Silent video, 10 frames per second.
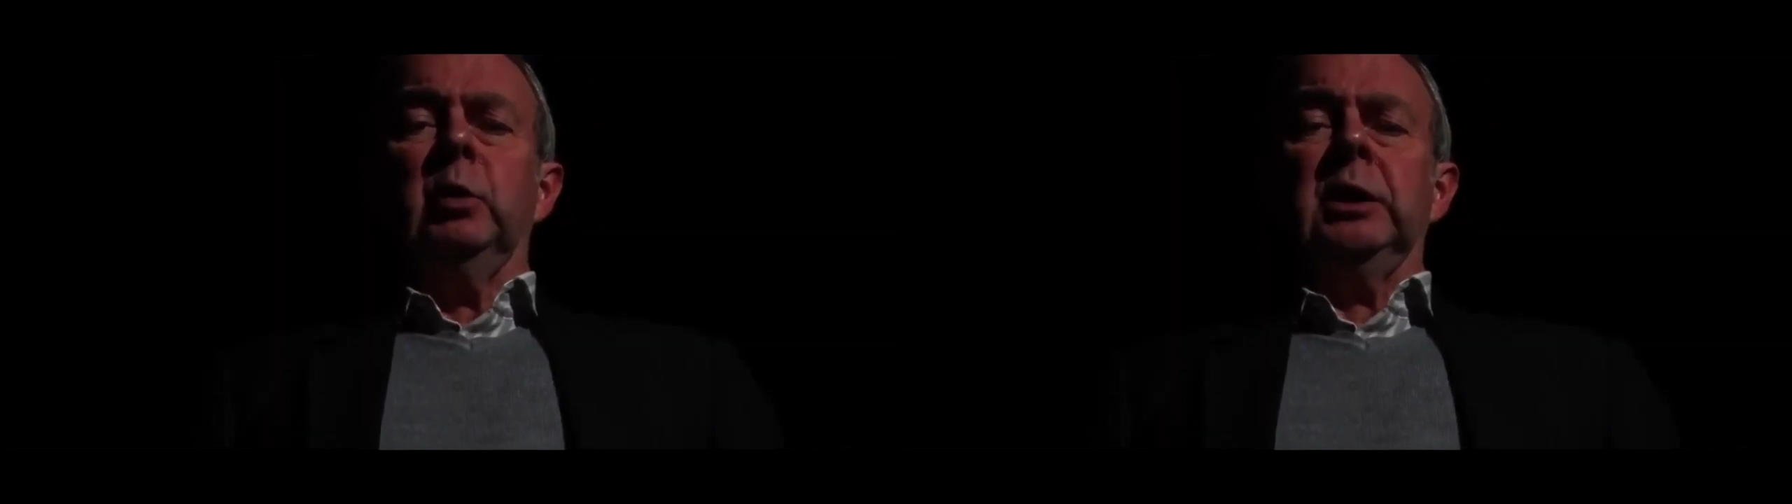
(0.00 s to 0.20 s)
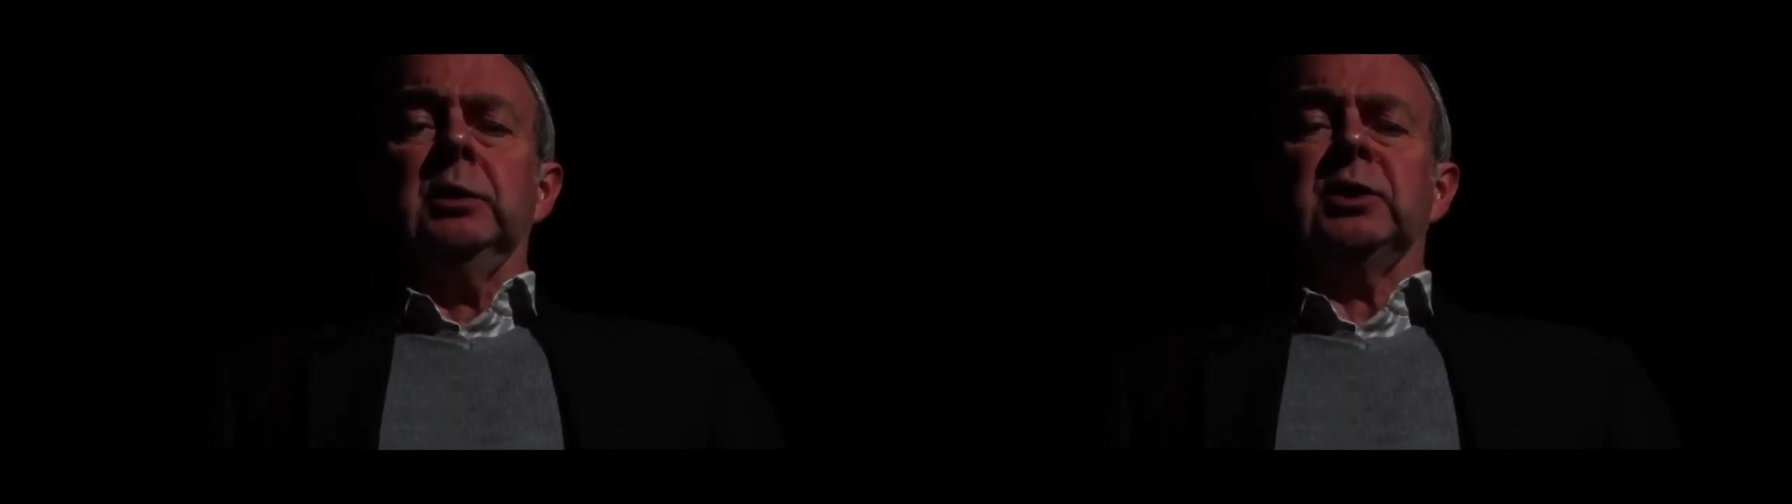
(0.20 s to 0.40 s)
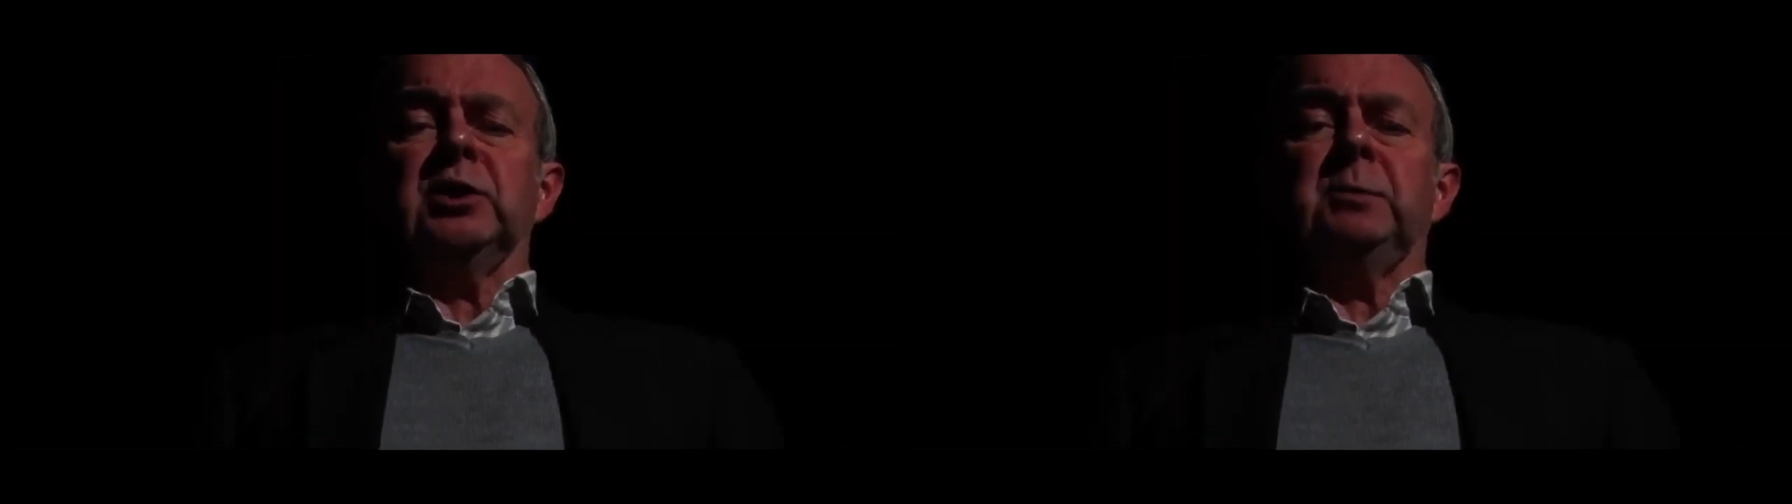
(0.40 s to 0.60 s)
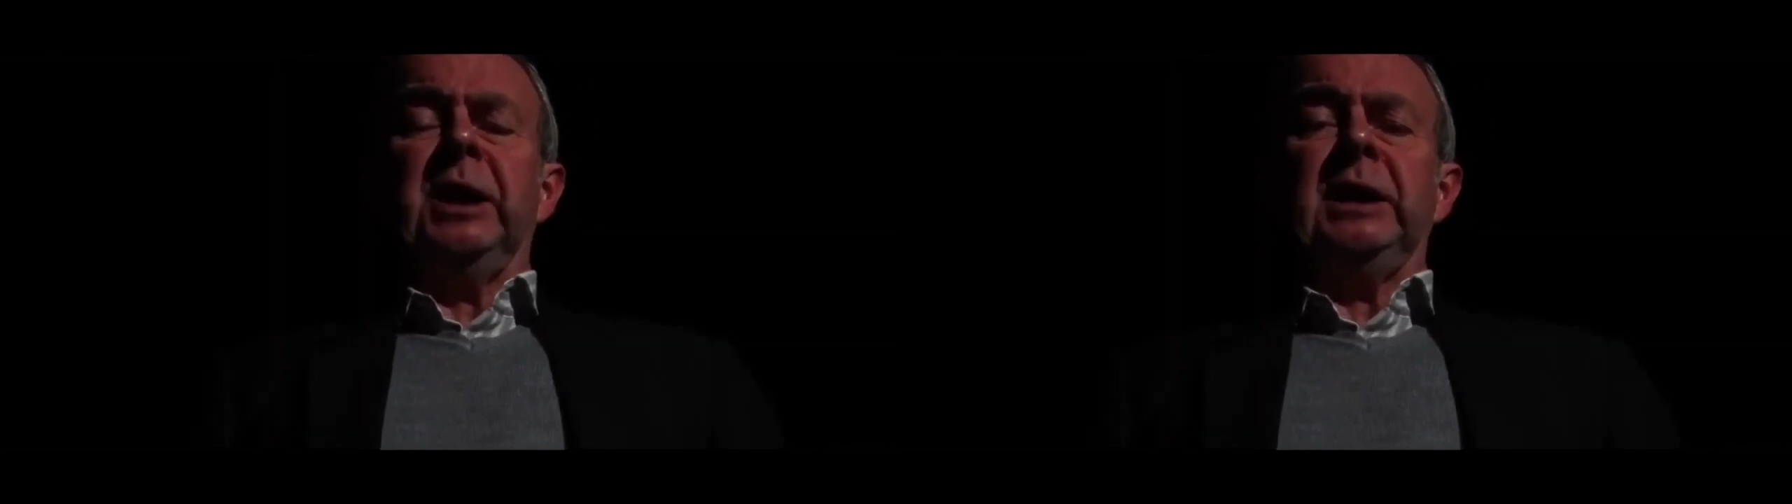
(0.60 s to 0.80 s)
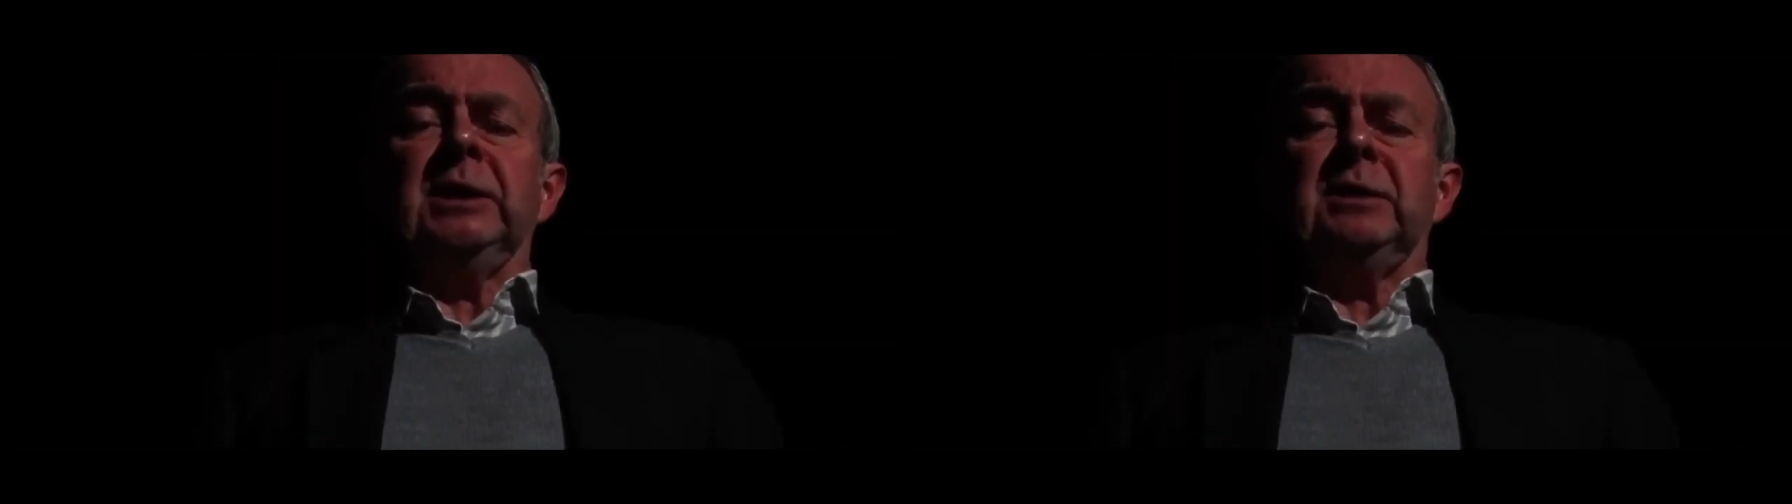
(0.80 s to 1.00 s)
we look to
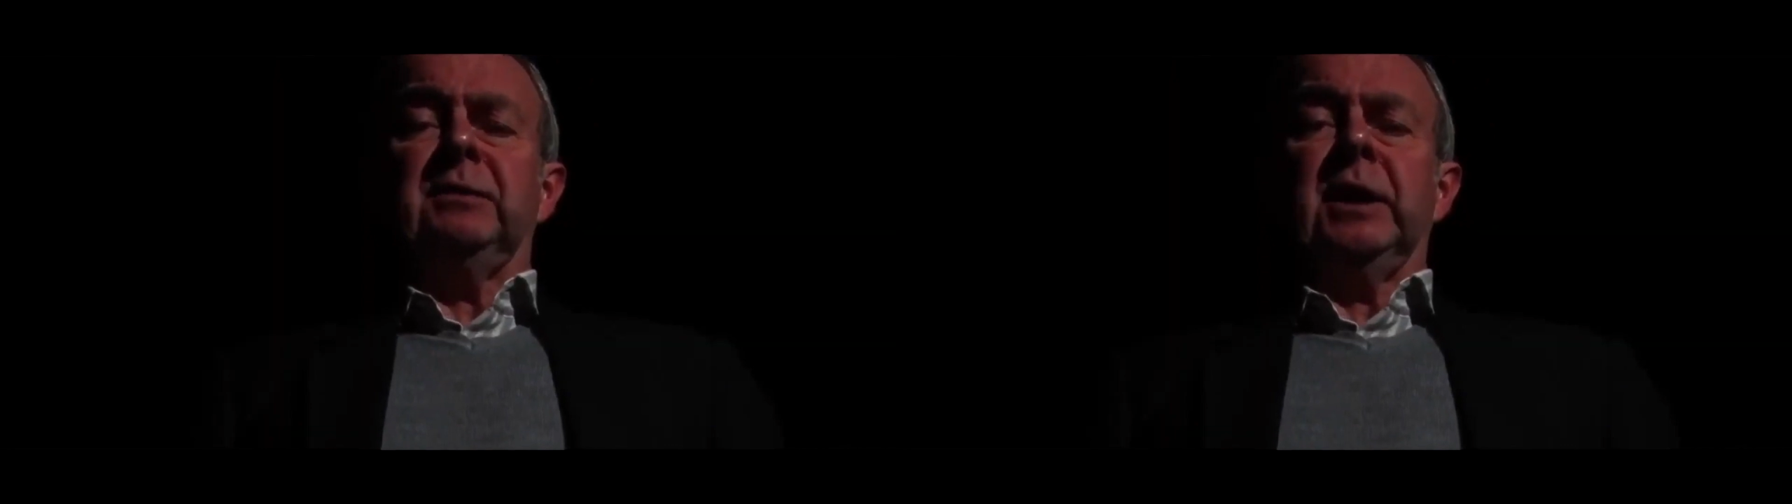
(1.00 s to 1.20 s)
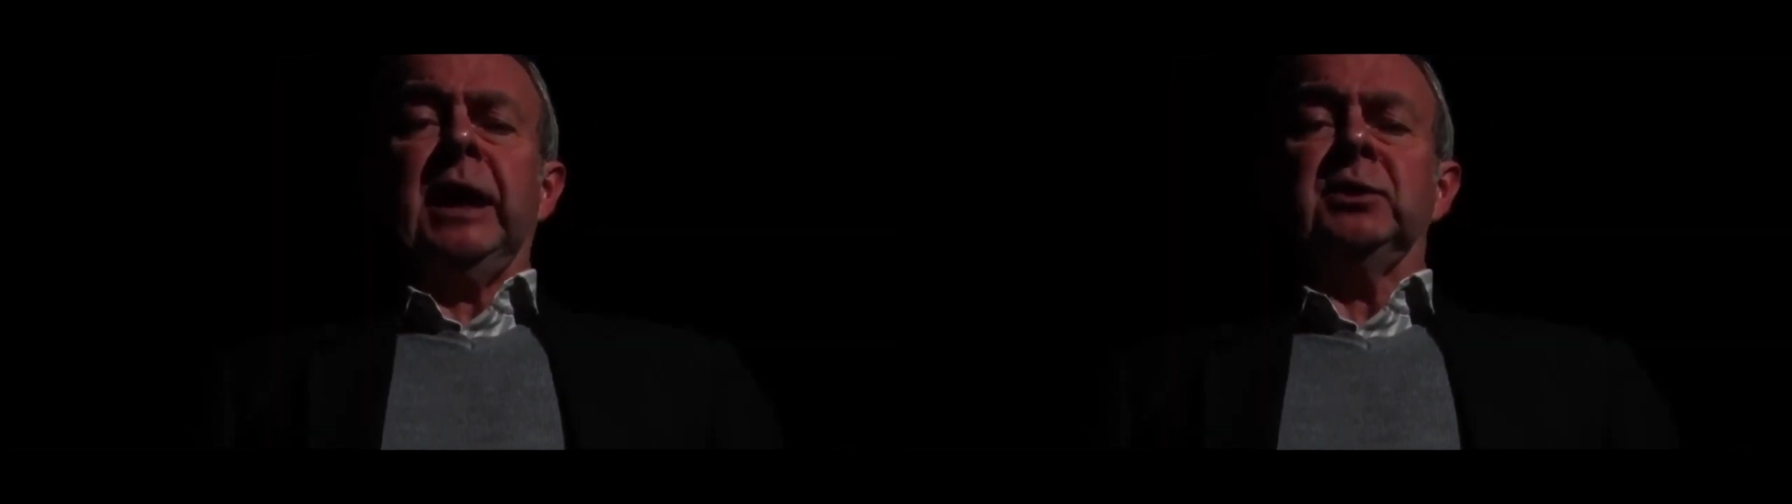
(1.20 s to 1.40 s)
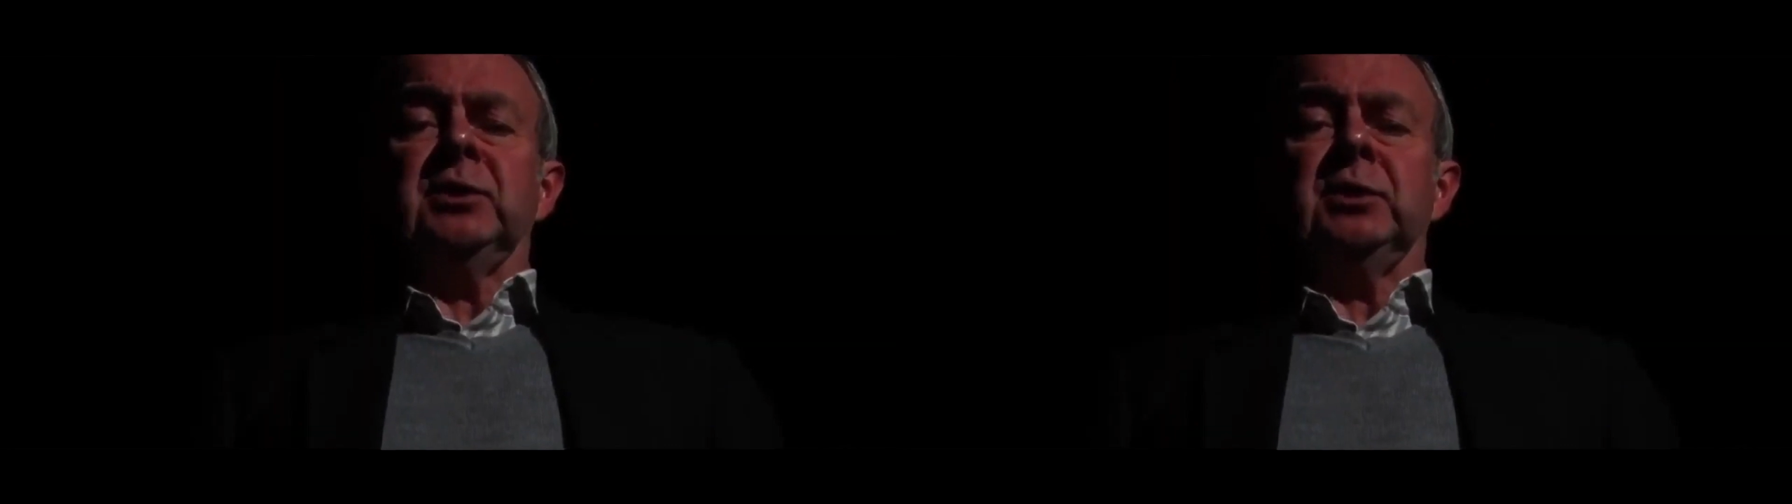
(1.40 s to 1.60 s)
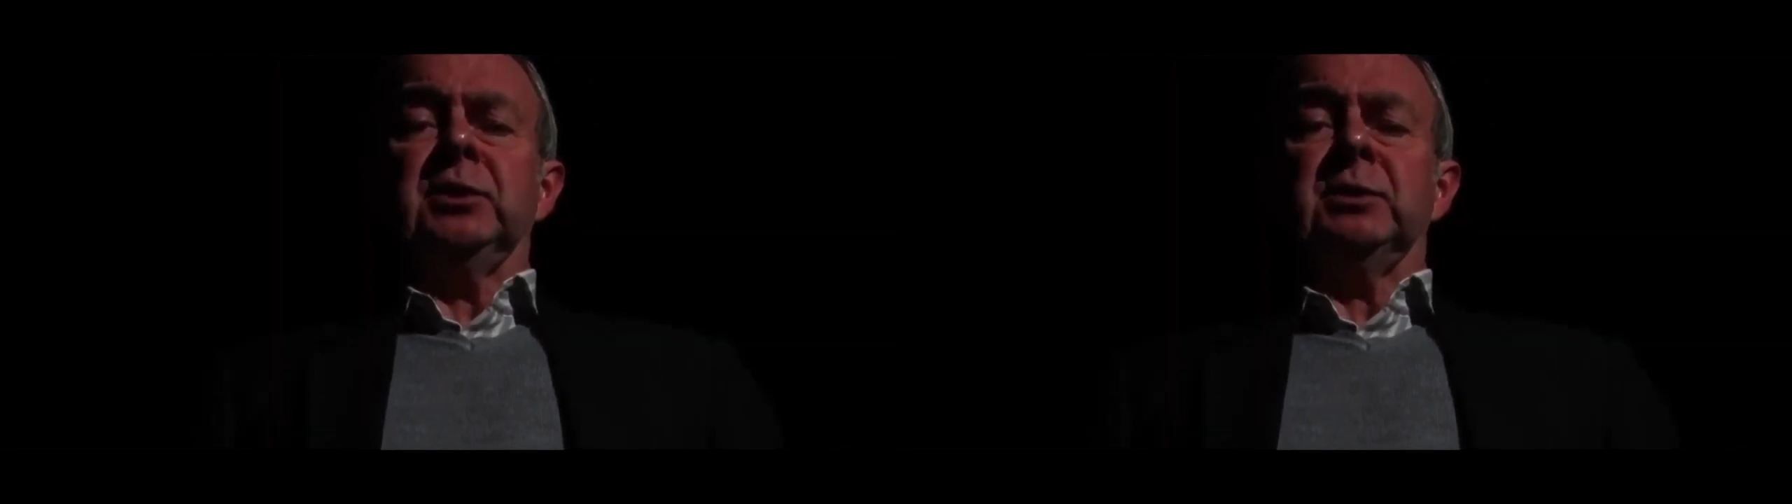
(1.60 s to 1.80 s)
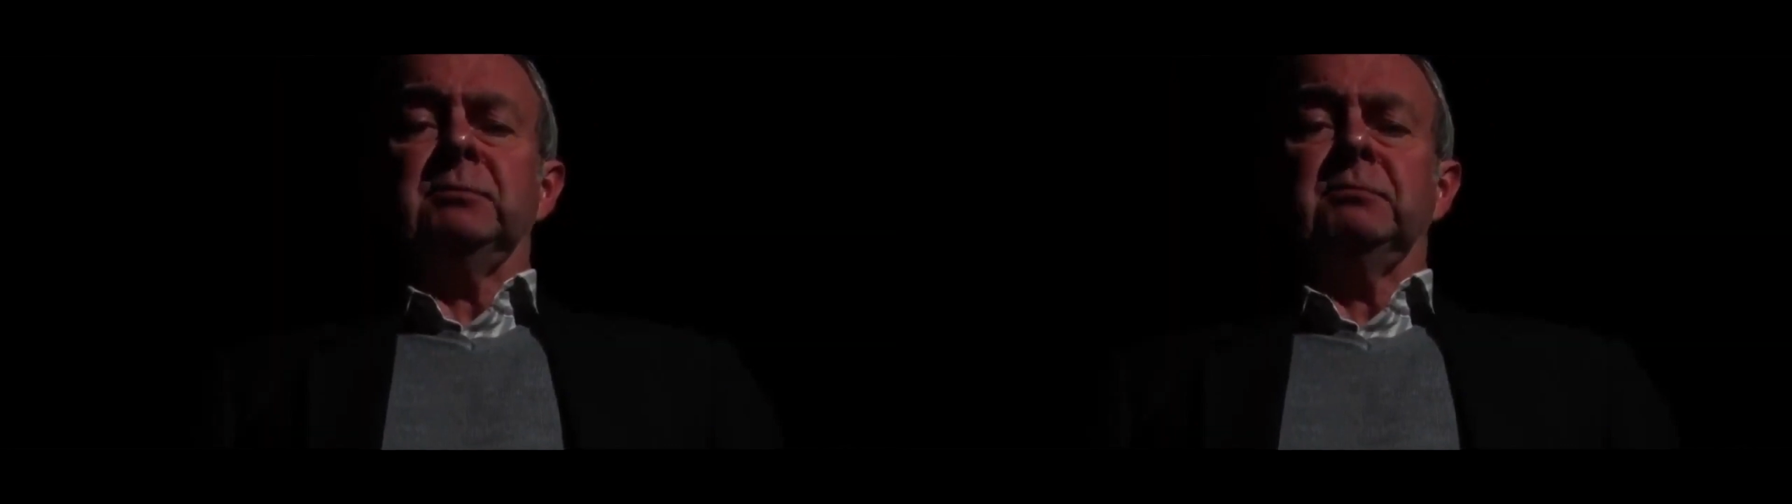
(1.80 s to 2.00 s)
space for
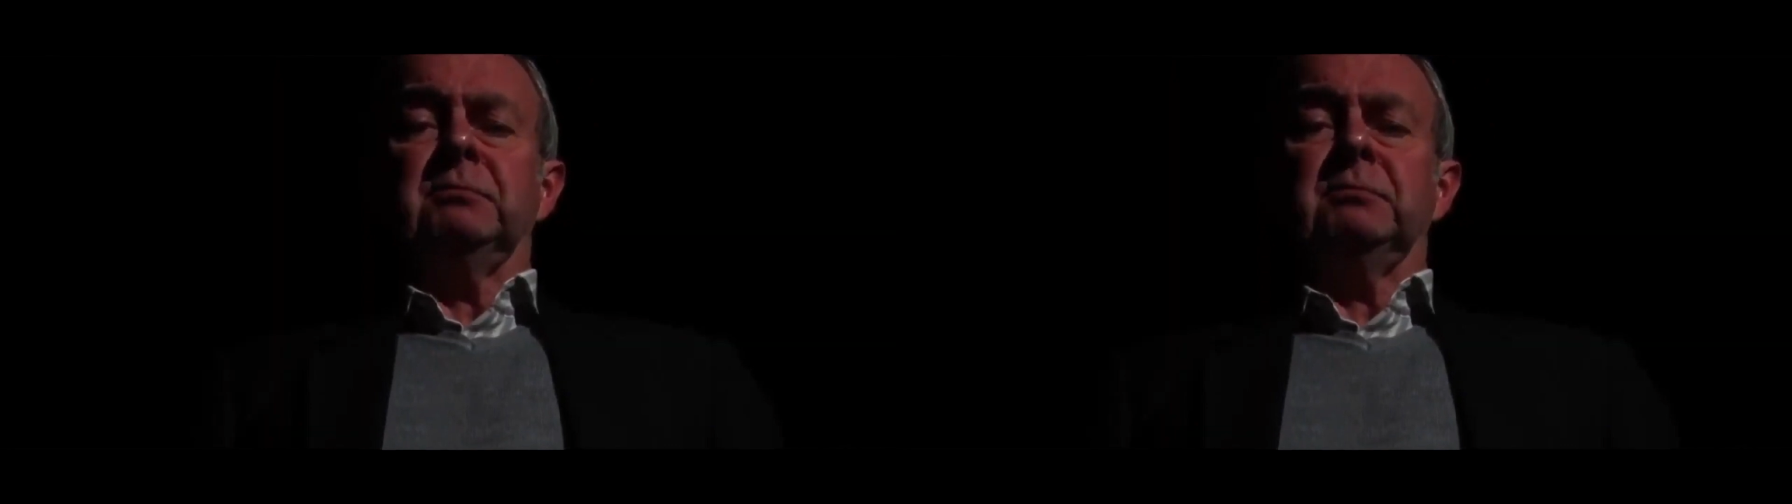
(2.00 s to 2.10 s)
answers.